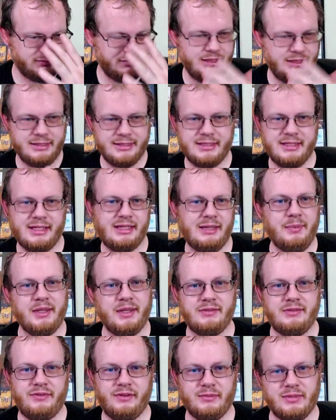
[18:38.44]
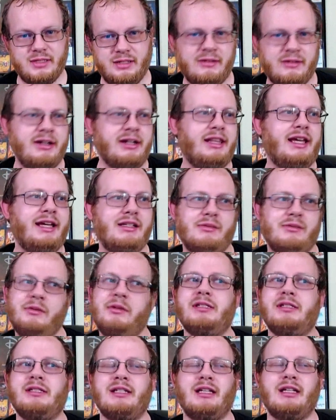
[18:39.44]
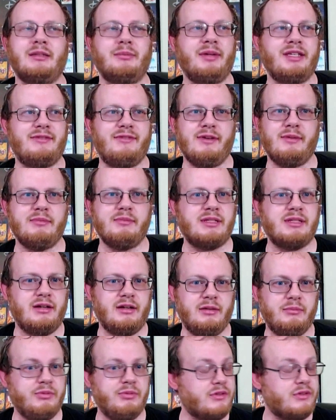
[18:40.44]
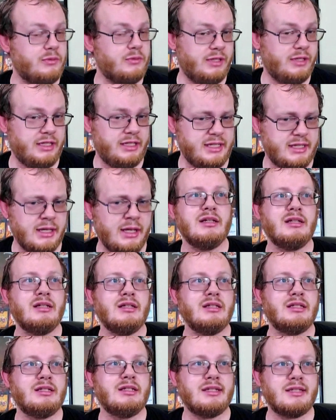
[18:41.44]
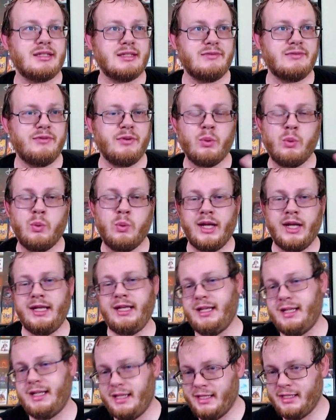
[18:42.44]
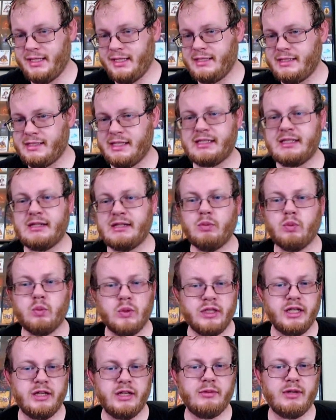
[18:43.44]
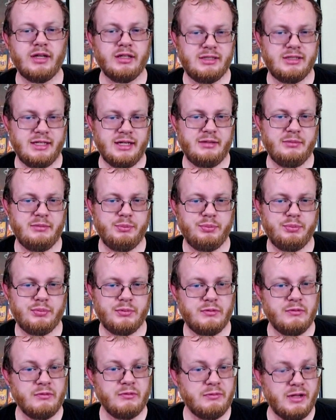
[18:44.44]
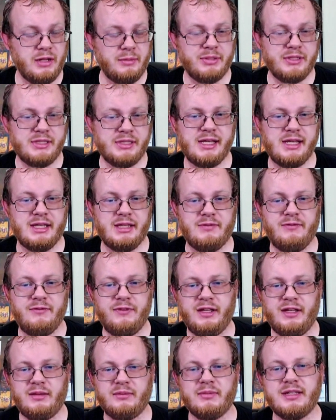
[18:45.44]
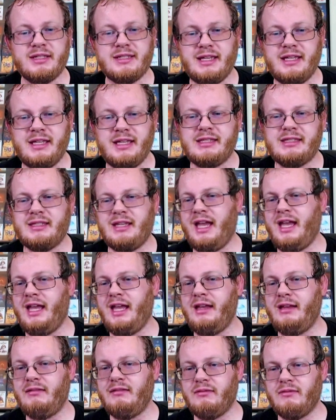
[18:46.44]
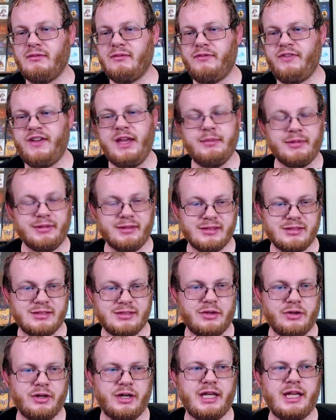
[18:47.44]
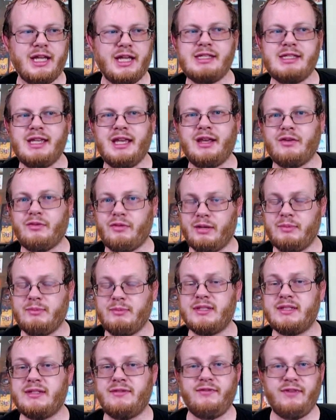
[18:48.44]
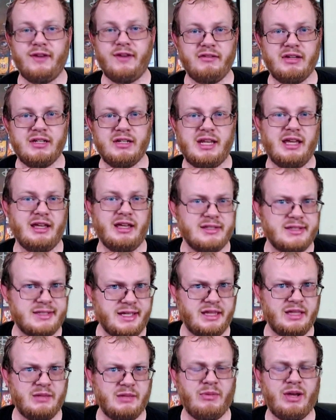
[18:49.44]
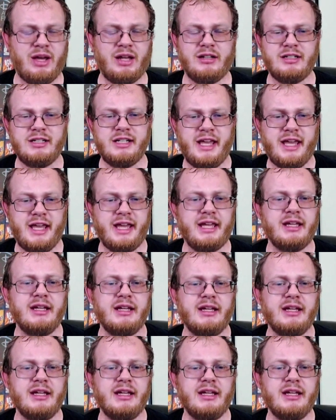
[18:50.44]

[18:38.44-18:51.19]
It's not the best film starring Elijah Woods. It's not the best film starring Bruce Willis. For what it is, it's a really well done, well put together film because it's a fable story. It's a Grimm's fairy tale set in the modern day.